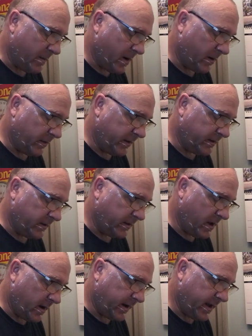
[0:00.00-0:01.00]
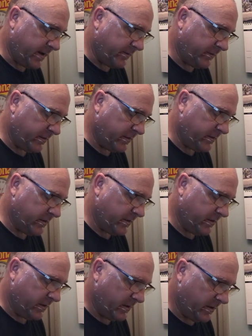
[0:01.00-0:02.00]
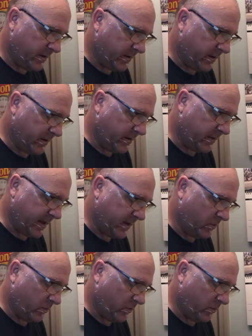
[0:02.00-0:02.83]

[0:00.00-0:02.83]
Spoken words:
a model that did not have that